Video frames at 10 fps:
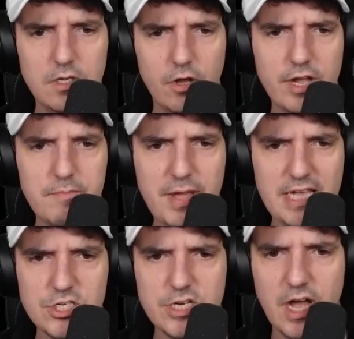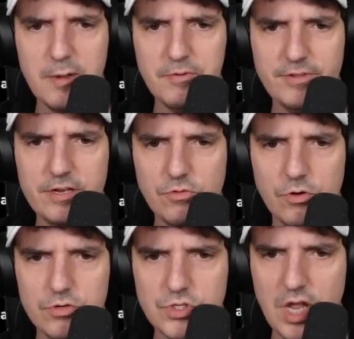Okay, Banshee. Hyperflight
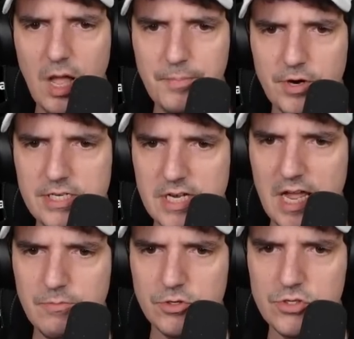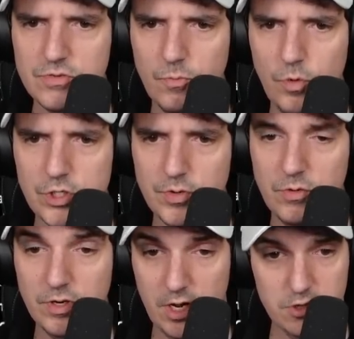rotors upgrade time reduced from
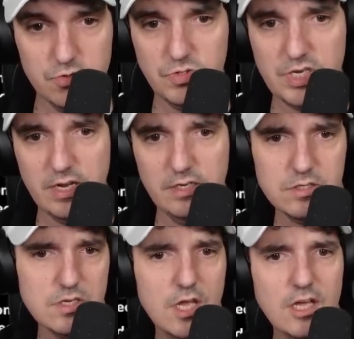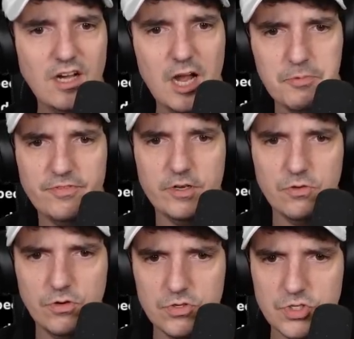121 to 100 seconds. Hyperflight
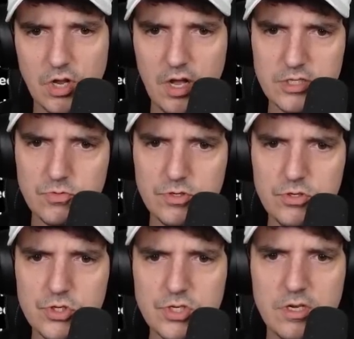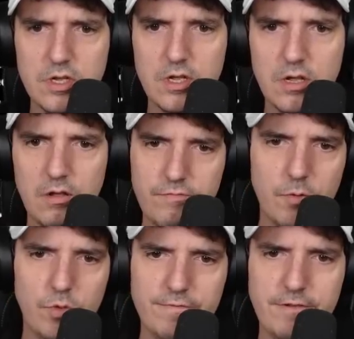rotors cost reduced
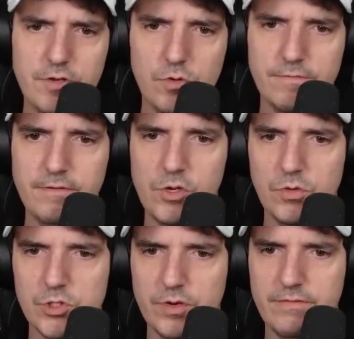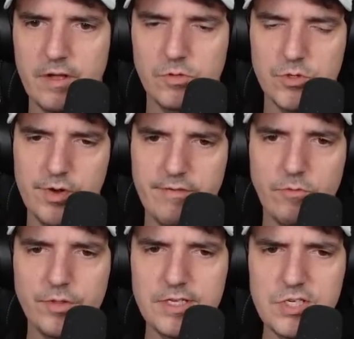from 150, 150, 125, 125.
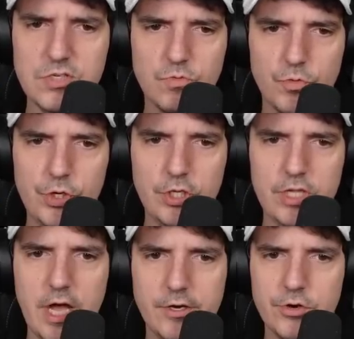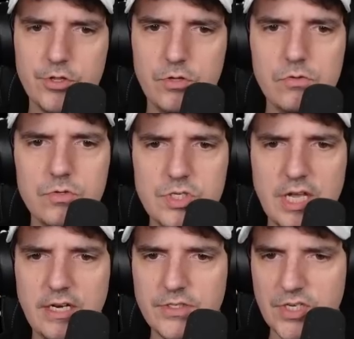Well, this is really underused,
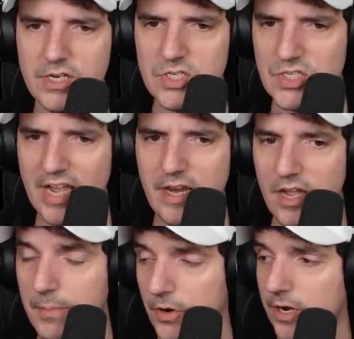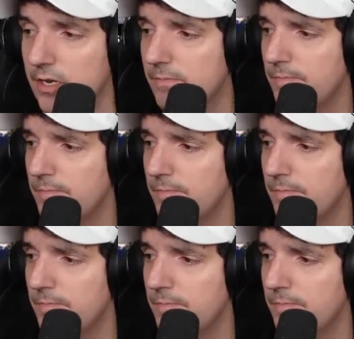and it's an exciting upgrade.